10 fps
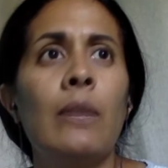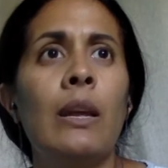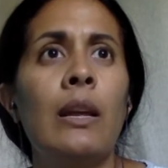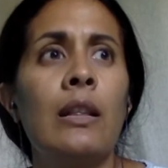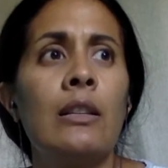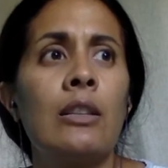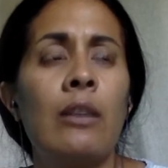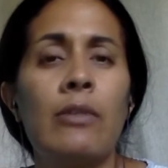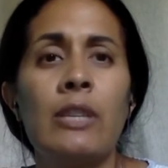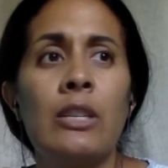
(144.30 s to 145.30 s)
English
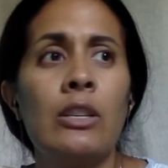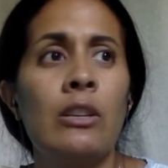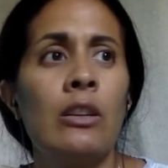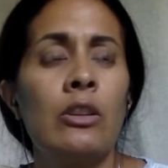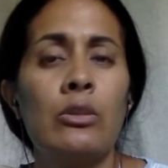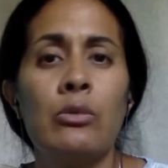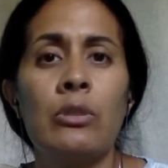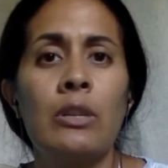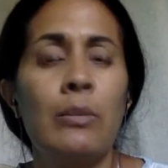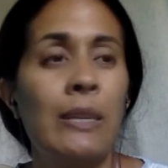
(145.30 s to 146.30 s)
conversation is
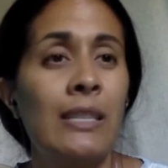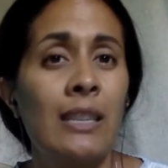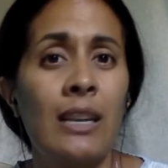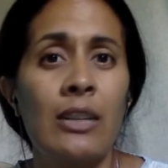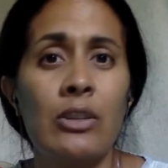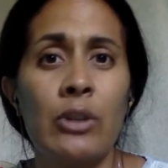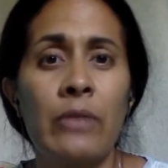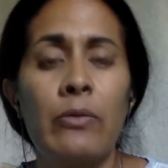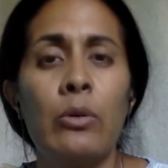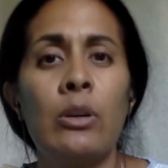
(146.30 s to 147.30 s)
really basic and
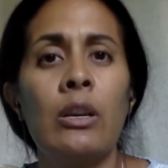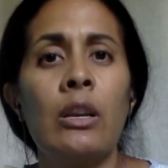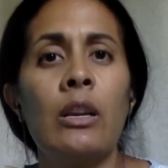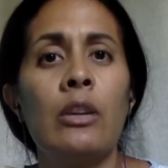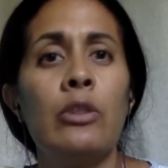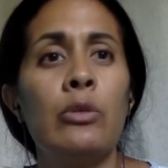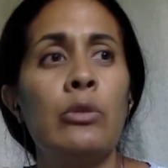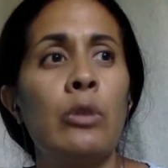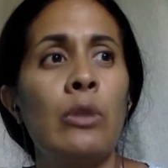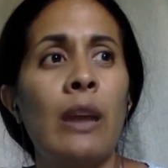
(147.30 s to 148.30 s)
straightforward. You
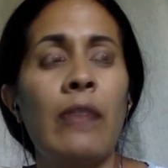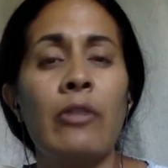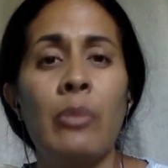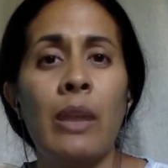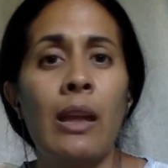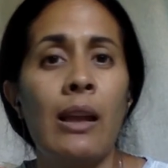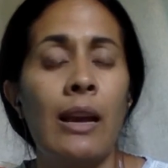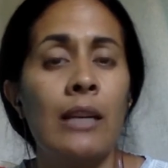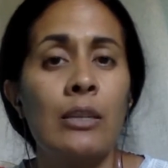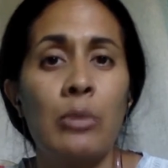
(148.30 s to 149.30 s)
don't have to be an
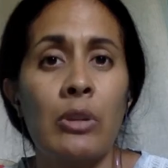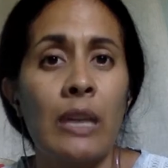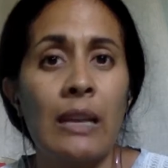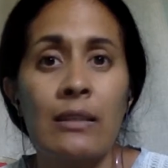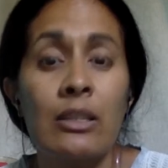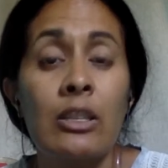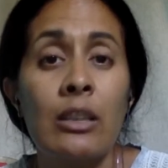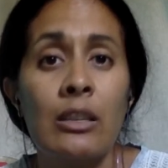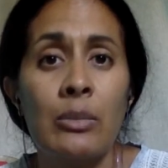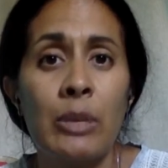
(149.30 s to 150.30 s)
expert English
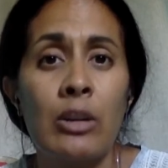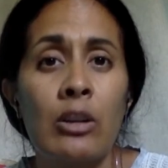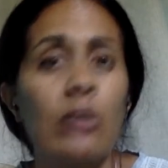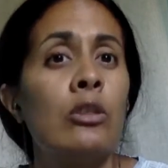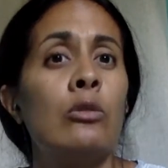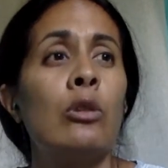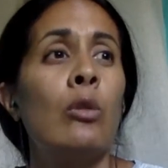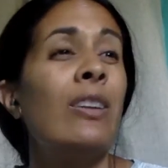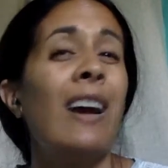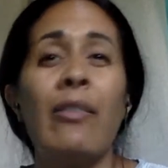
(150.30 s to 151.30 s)
speaker. You
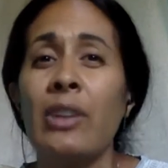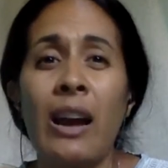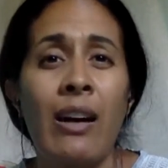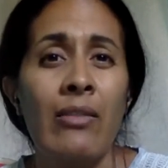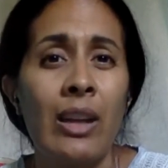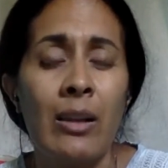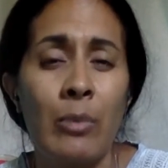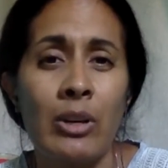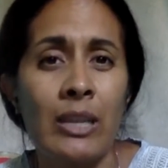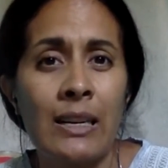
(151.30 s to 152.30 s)
don't have to have an
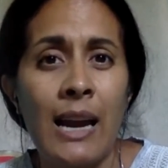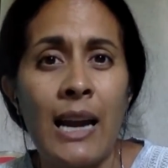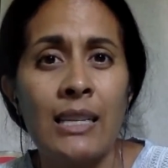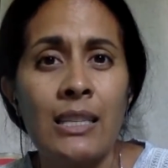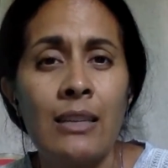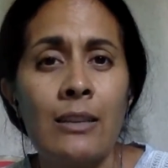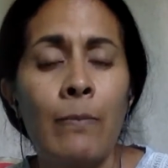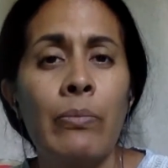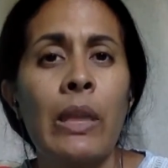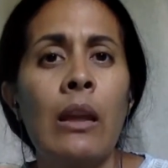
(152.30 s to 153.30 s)
American accent.
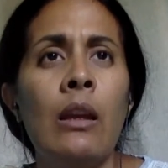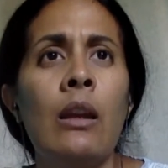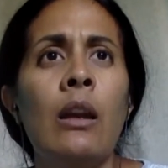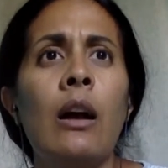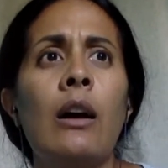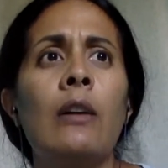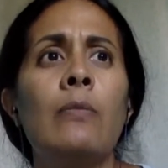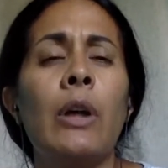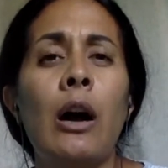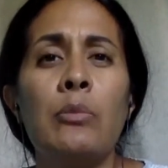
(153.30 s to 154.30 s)

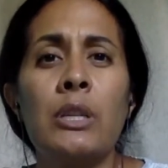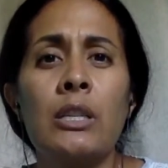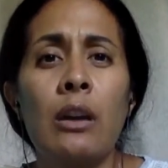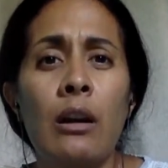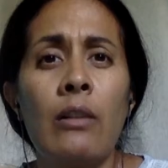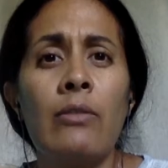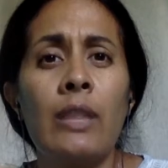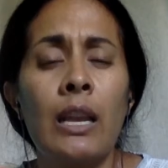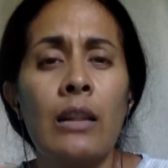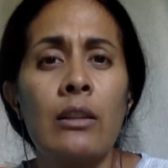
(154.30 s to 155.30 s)
The object of
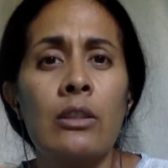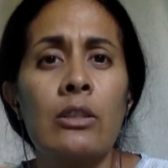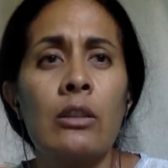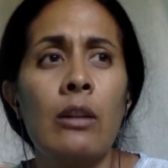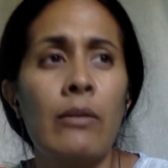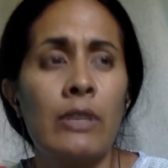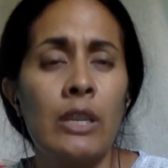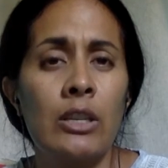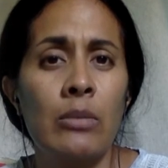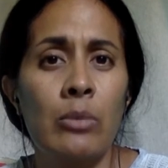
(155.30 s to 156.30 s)
the English
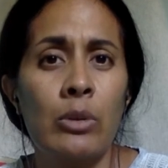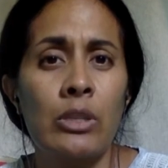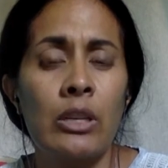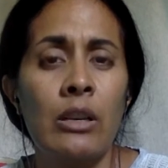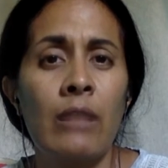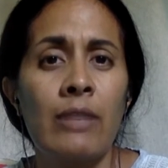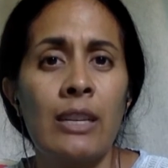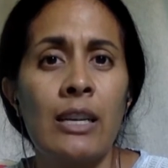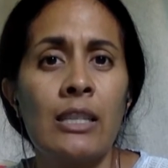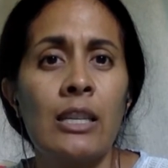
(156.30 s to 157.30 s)
conversation portion of the
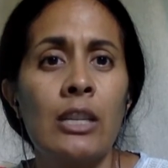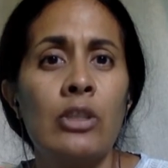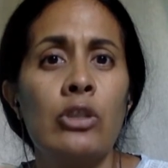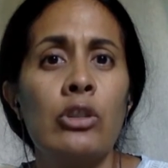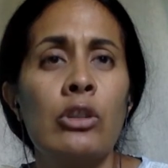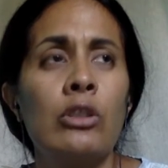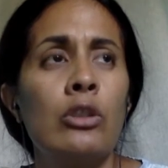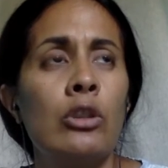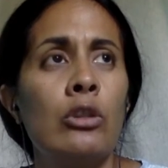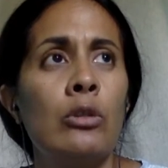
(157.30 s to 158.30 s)
test is just
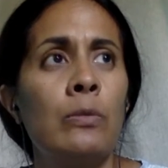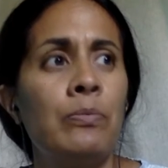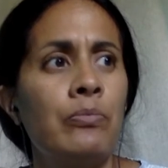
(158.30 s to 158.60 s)
to